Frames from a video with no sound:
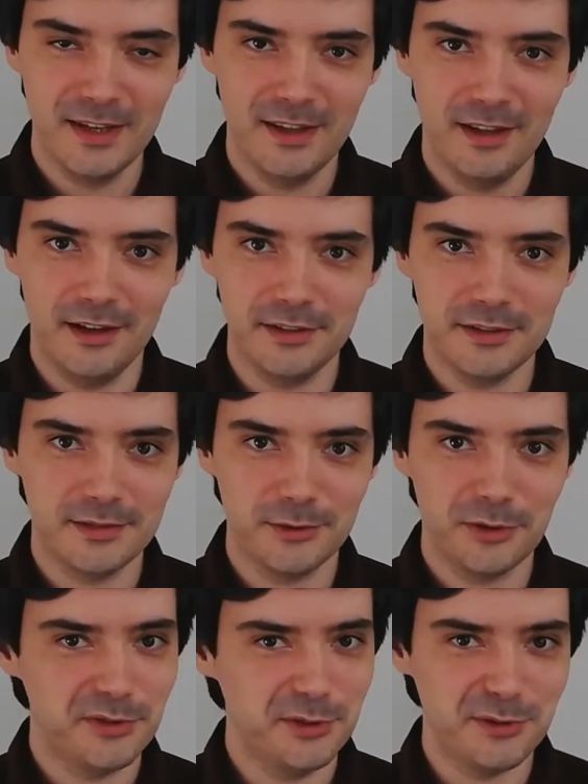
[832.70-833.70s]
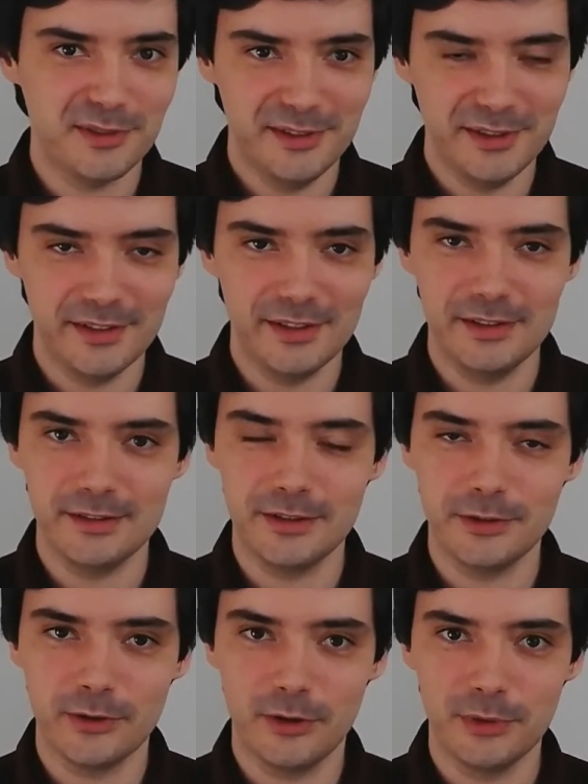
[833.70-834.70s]
And it's not used
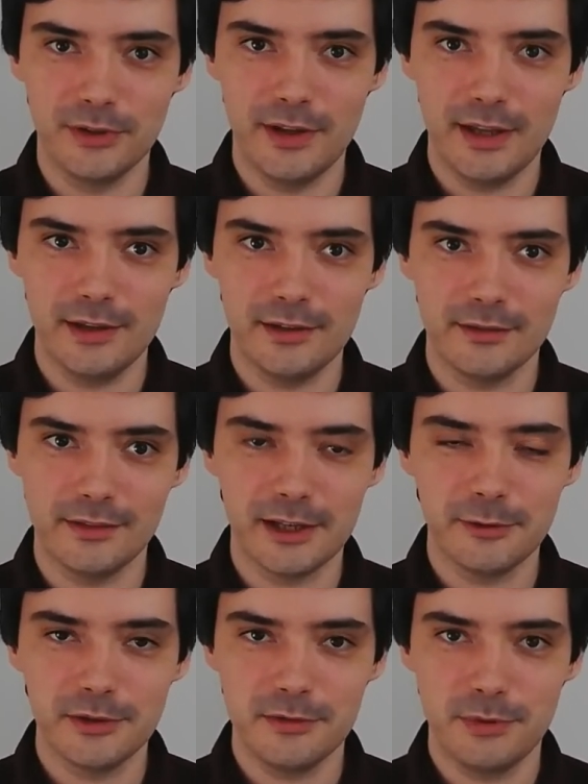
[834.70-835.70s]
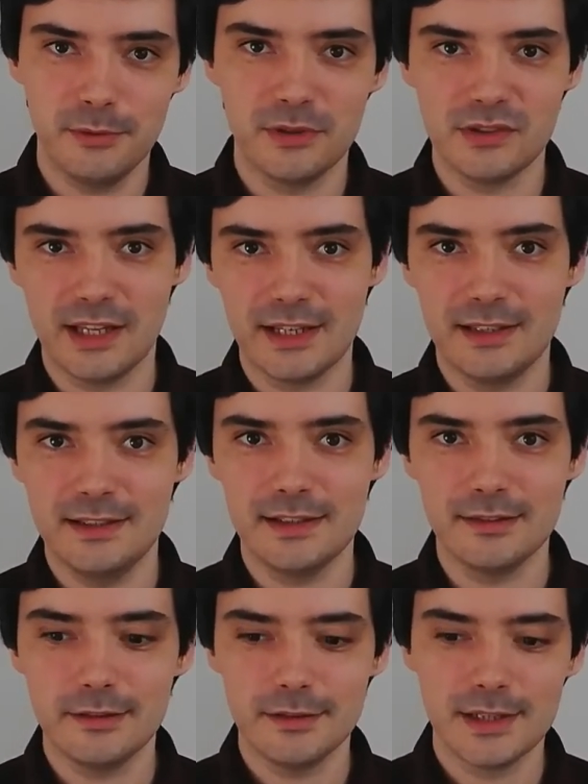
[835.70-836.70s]
in common day language, pretty much like in
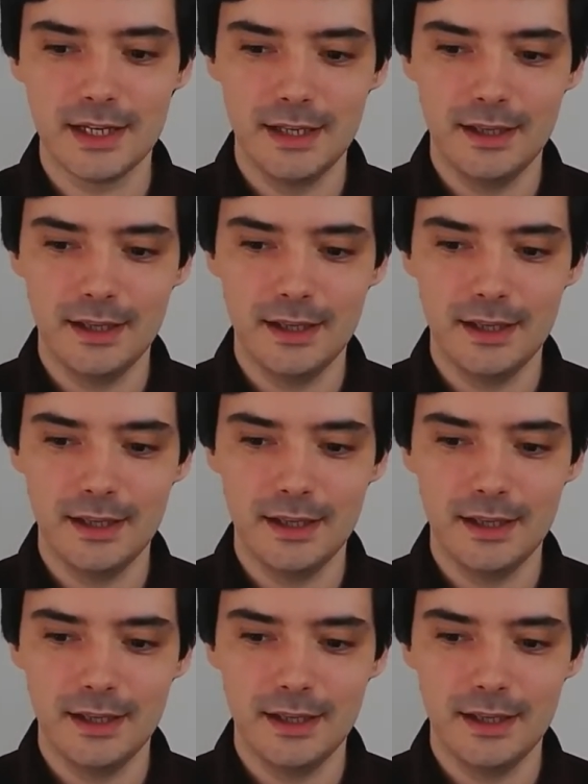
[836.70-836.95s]
English.